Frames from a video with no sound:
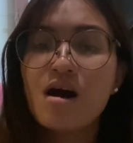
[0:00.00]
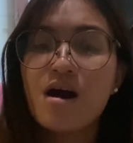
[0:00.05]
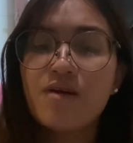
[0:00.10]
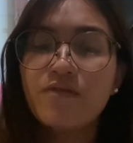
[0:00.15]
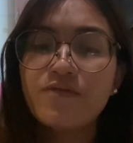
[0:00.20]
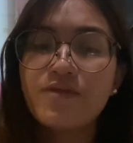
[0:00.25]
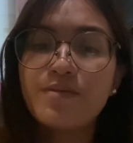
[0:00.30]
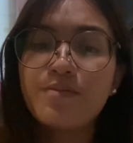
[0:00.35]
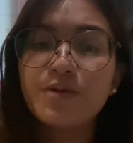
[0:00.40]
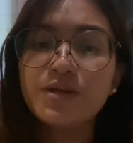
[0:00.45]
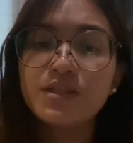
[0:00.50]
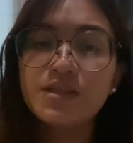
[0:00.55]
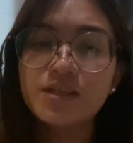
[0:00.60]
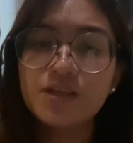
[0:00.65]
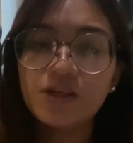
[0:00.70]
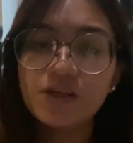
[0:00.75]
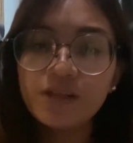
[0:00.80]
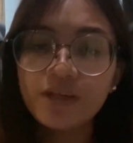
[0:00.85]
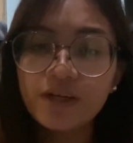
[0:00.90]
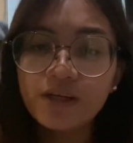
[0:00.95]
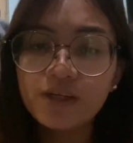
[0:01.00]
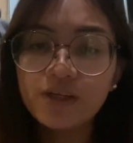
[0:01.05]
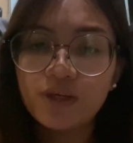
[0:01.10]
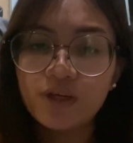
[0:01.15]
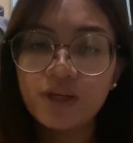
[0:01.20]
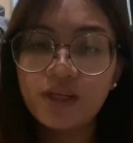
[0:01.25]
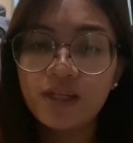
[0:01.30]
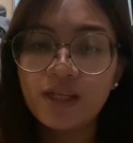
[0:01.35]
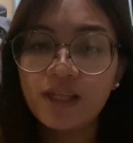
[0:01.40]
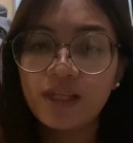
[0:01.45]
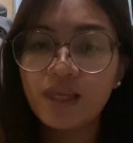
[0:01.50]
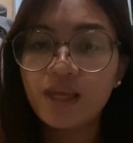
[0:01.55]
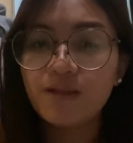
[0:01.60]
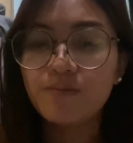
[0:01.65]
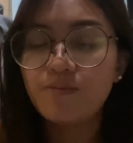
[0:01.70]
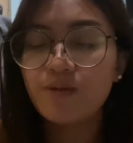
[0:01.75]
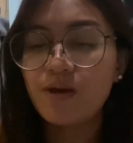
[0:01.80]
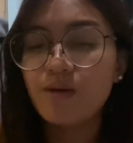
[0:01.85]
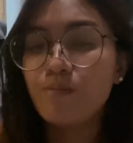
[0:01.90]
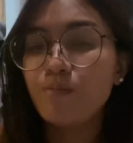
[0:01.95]
of a particular good that
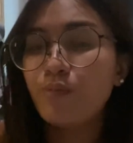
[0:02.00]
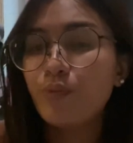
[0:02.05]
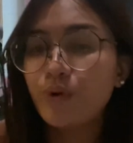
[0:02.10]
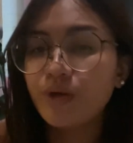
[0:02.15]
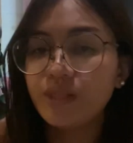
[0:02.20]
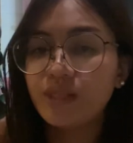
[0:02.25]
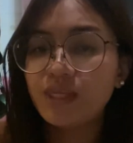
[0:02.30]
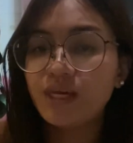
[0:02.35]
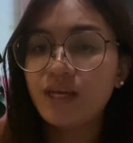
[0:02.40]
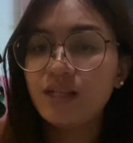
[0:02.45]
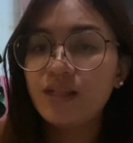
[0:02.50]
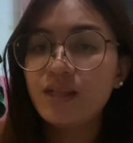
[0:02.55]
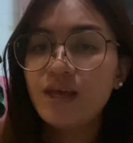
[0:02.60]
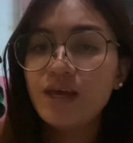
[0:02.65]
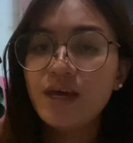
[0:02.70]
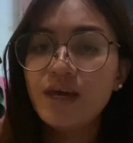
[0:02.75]
can be imported,